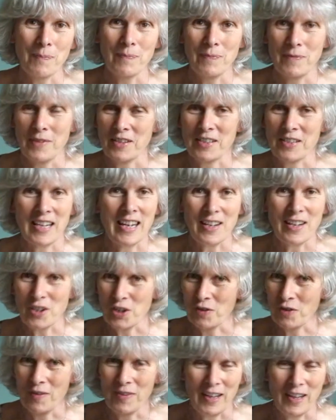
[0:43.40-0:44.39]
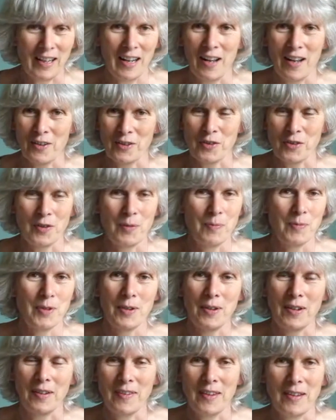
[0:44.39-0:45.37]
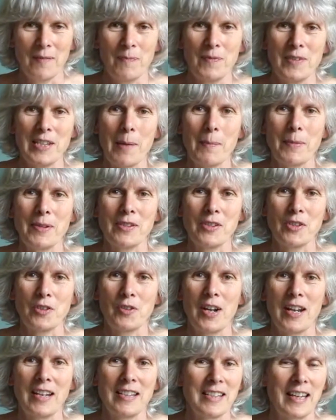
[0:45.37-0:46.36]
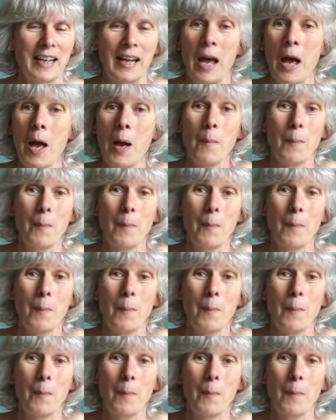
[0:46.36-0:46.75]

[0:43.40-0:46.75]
the teacher in the classroom doing the demonstrating,